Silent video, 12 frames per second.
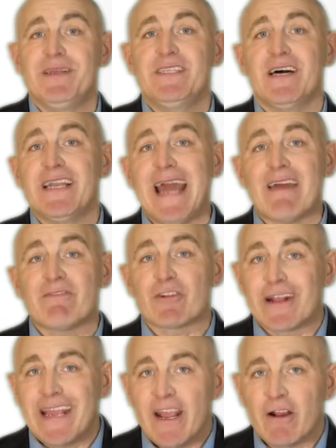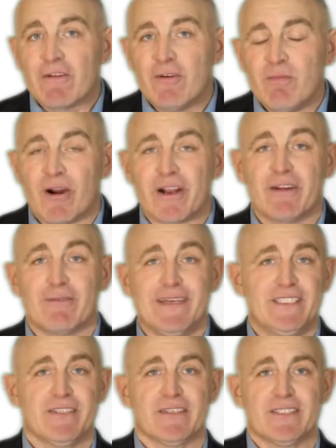done after careful market
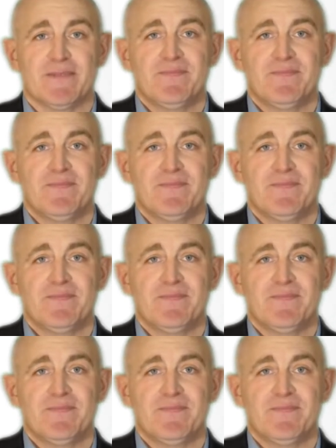research.